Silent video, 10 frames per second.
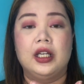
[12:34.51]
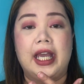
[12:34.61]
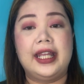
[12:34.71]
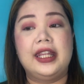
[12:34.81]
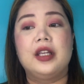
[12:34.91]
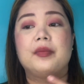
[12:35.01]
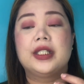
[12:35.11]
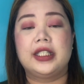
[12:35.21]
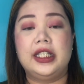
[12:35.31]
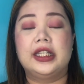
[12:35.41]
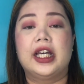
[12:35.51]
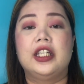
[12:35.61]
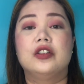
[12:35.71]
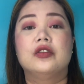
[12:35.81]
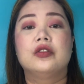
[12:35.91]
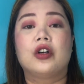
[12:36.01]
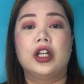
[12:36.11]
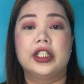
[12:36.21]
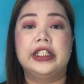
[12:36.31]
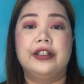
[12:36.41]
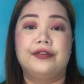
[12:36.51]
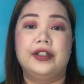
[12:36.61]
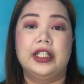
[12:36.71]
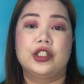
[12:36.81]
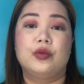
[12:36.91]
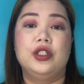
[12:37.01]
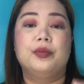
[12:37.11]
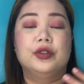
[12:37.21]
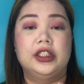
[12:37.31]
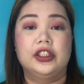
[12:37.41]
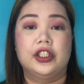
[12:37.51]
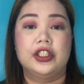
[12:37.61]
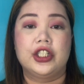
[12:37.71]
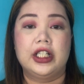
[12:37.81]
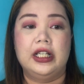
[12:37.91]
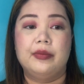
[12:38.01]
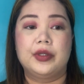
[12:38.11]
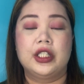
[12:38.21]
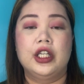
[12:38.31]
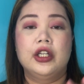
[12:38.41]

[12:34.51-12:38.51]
I think mas kita yung color difference when you put it on your lips.